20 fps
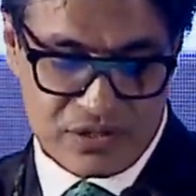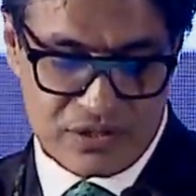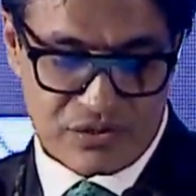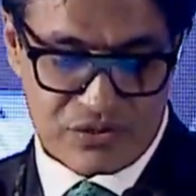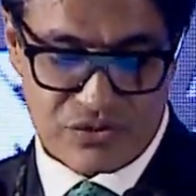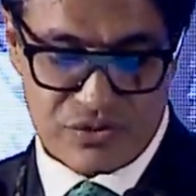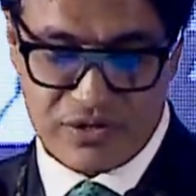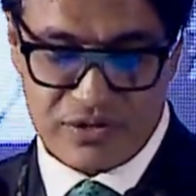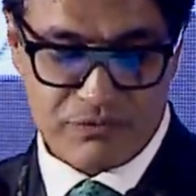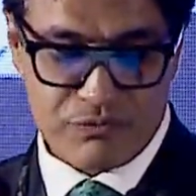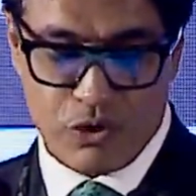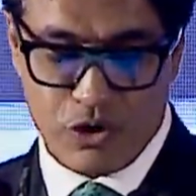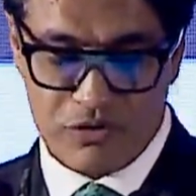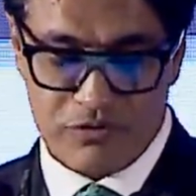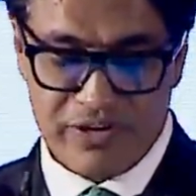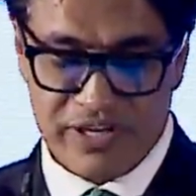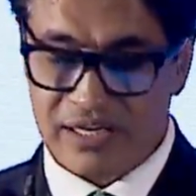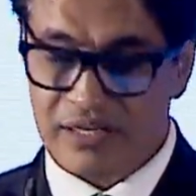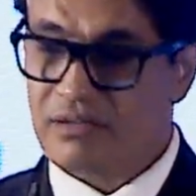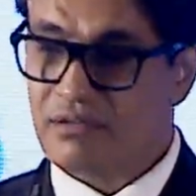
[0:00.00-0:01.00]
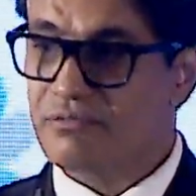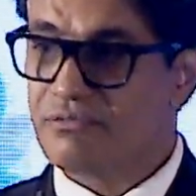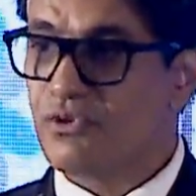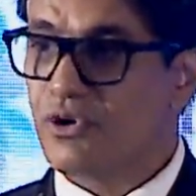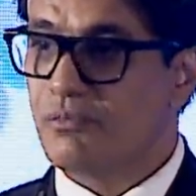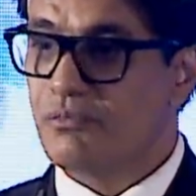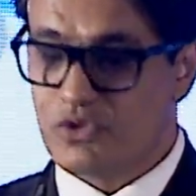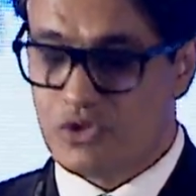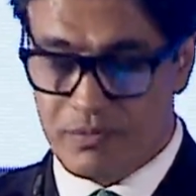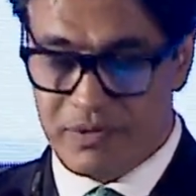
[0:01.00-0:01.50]
So evolving
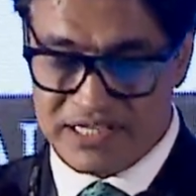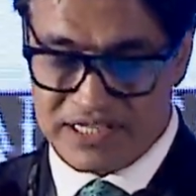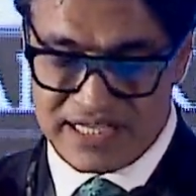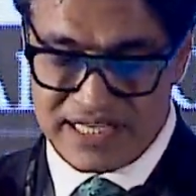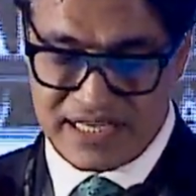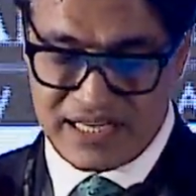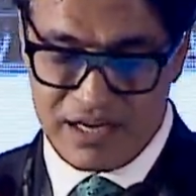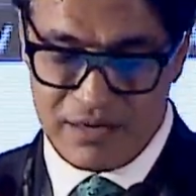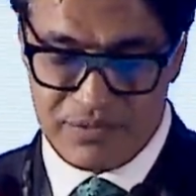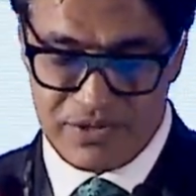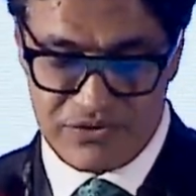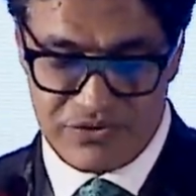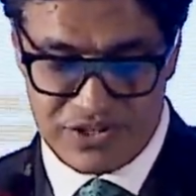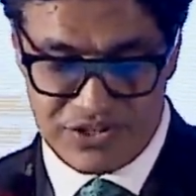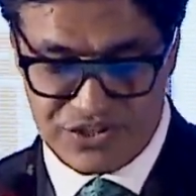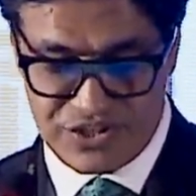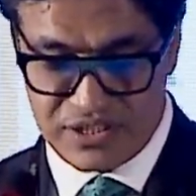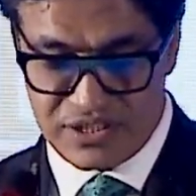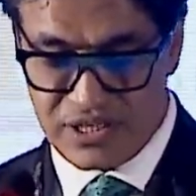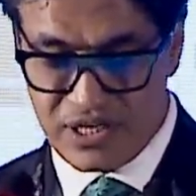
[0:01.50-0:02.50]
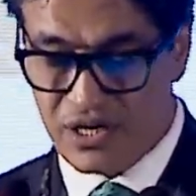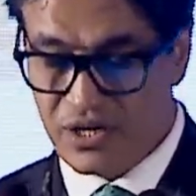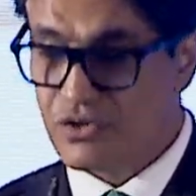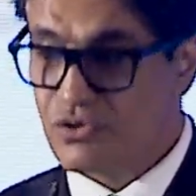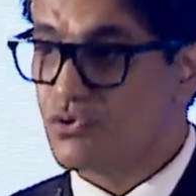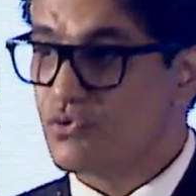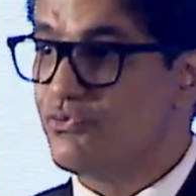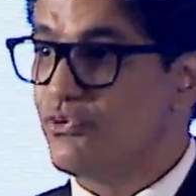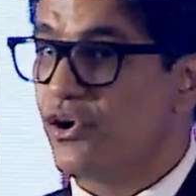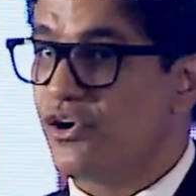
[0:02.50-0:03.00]
from domestic arbitration
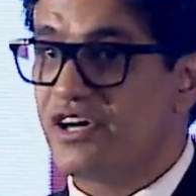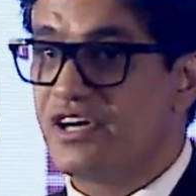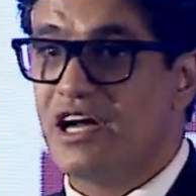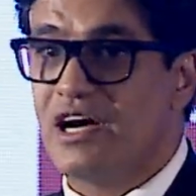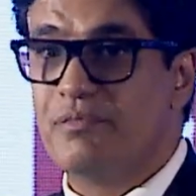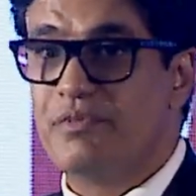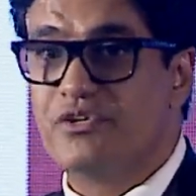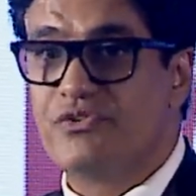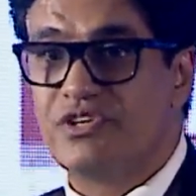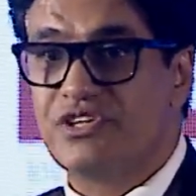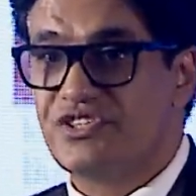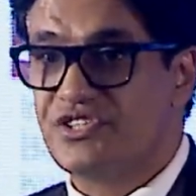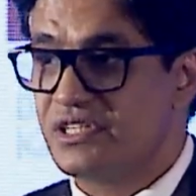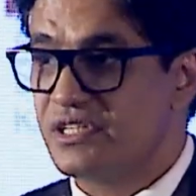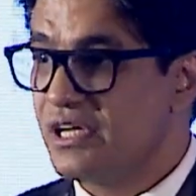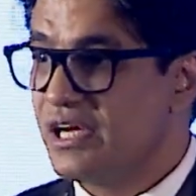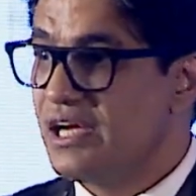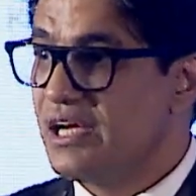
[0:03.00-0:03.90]
to foreign arbitration,